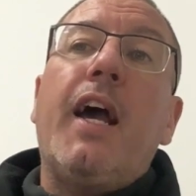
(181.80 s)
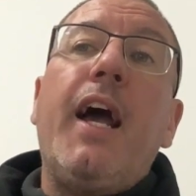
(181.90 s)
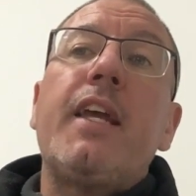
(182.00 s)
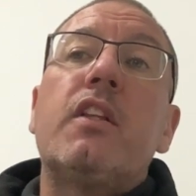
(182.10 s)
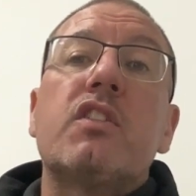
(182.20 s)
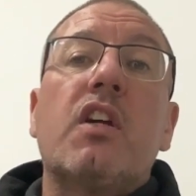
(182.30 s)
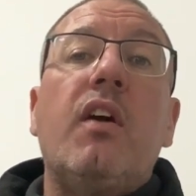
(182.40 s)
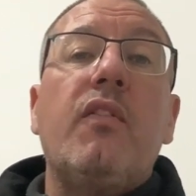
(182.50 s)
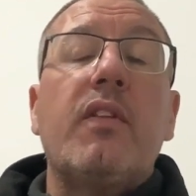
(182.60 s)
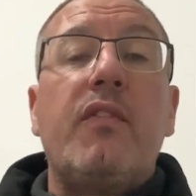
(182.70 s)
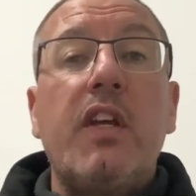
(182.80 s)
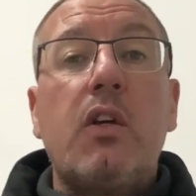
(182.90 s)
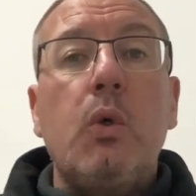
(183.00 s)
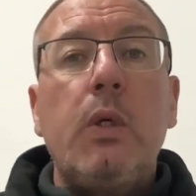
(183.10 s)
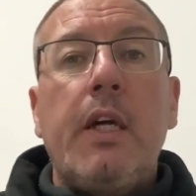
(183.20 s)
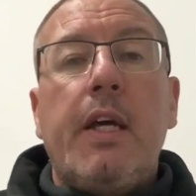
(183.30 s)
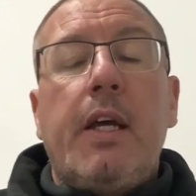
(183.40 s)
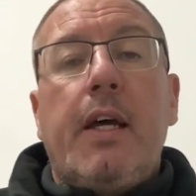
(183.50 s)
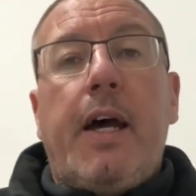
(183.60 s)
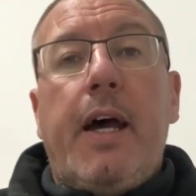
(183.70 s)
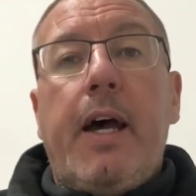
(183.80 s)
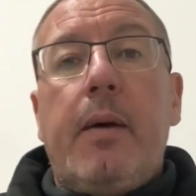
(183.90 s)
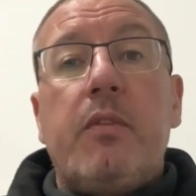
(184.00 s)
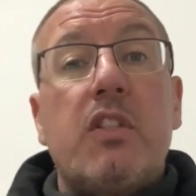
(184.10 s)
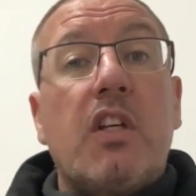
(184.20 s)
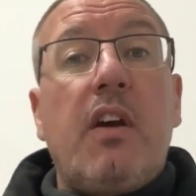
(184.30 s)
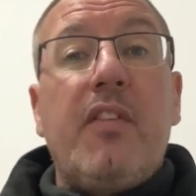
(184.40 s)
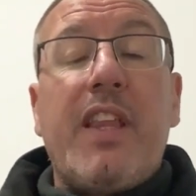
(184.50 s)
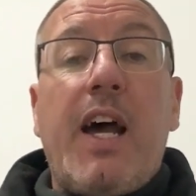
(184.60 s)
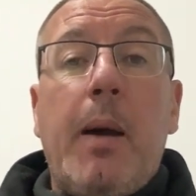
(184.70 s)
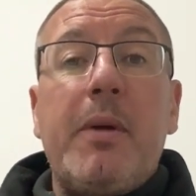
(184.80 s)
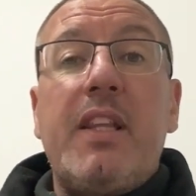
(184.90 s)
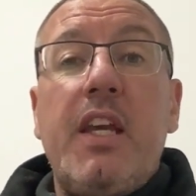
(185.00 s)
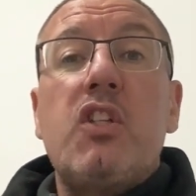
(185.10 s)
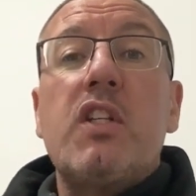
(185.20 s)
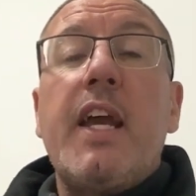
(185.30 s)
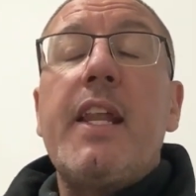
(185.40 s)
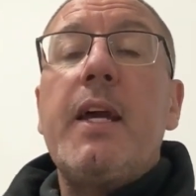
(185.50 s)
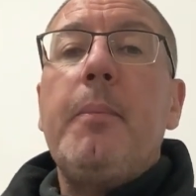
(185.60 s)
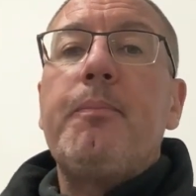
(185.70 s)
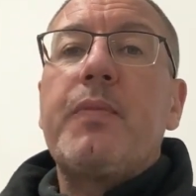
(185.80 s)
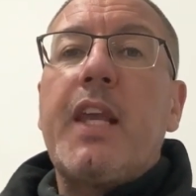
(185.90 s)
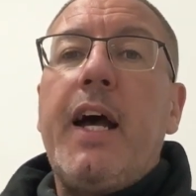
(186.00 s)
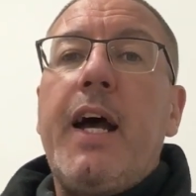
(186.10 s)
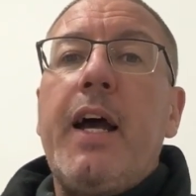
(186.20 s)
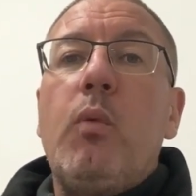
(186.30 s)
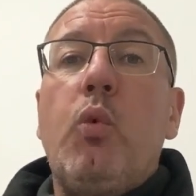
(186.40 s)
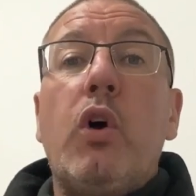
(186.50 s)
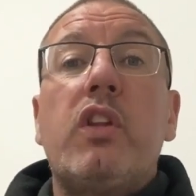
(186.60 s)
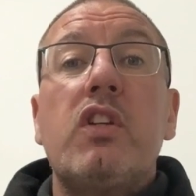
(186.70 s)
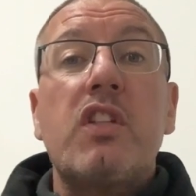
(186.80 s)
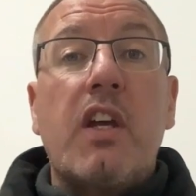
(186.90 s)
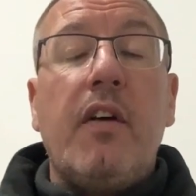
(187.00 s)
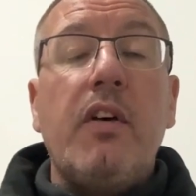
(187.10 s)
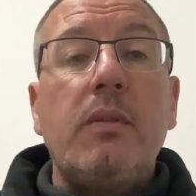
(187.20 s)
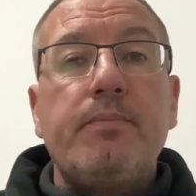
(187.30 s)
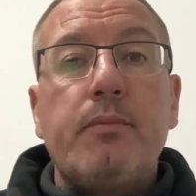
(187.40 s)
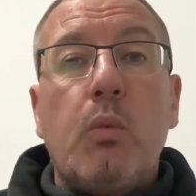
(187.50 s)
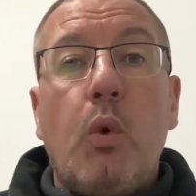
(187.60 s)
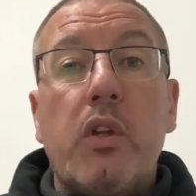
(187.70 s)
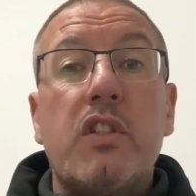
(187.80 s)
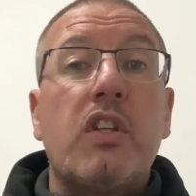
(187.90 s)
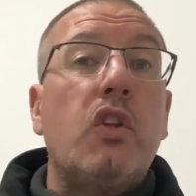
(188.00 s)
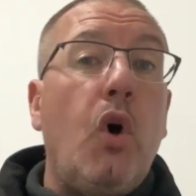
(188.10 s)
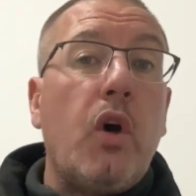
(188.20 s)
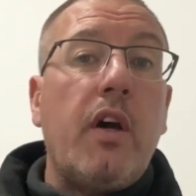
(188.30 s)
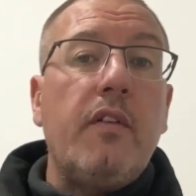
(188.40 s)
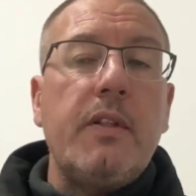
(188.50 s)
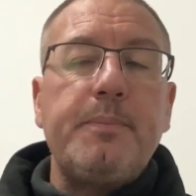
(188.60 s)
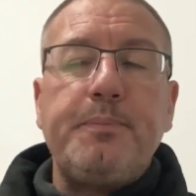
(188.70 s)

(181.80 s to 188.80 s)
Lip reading: I.e., does it cover the vehicle? Does it cover the habitation area? What does it cover? What does it not cover?